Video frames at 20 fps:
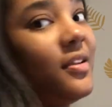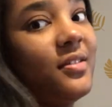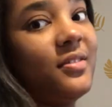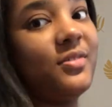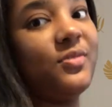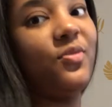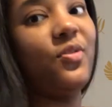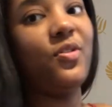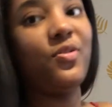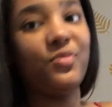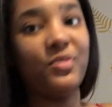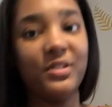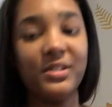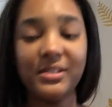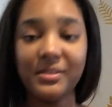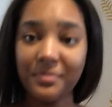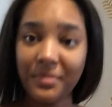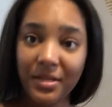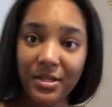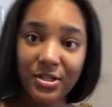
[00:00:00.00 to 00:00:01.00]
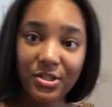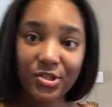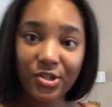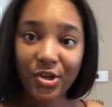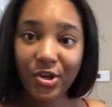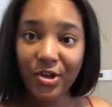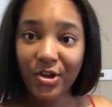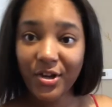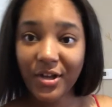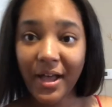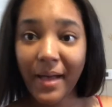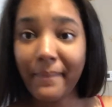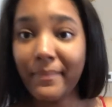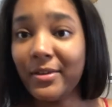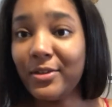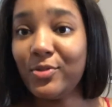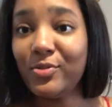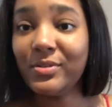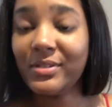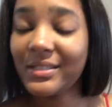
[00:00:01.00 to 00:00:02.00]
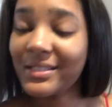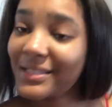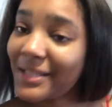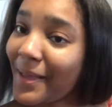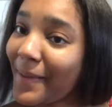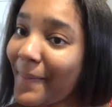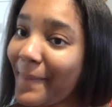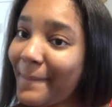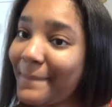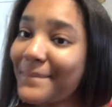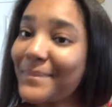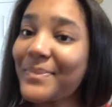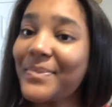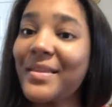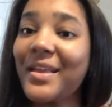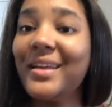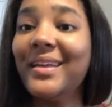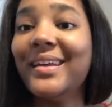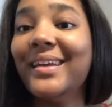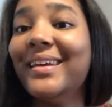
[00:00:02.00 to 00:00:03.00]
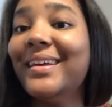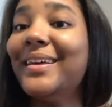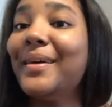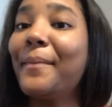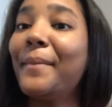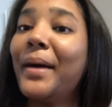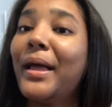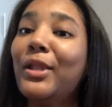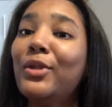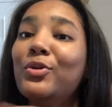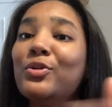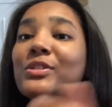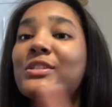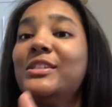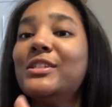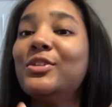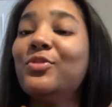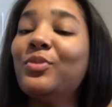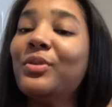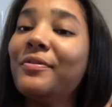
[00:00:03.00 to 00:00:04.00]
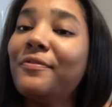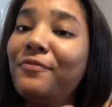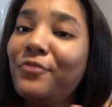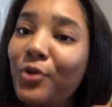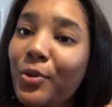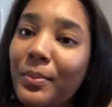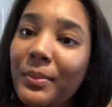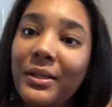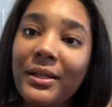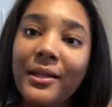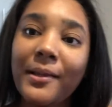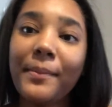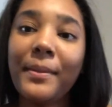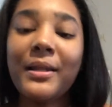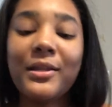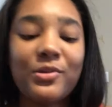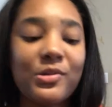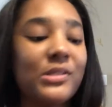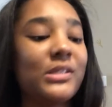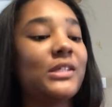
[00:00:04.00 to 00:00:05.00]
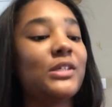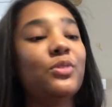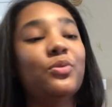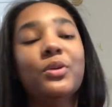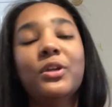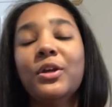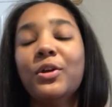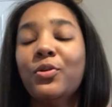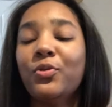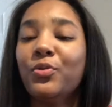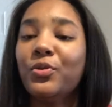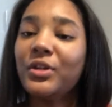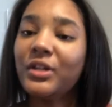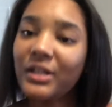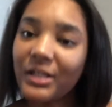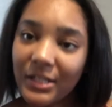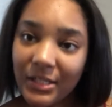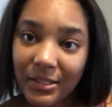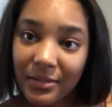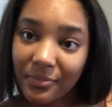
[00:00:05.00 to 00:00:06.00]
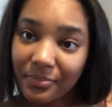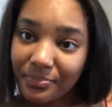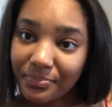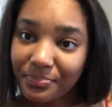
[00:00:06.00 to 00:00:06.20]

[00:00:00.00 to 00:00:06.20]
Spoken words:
it's grown this much, y'all, I've been using something. My little secret formula, my little secret ingredient.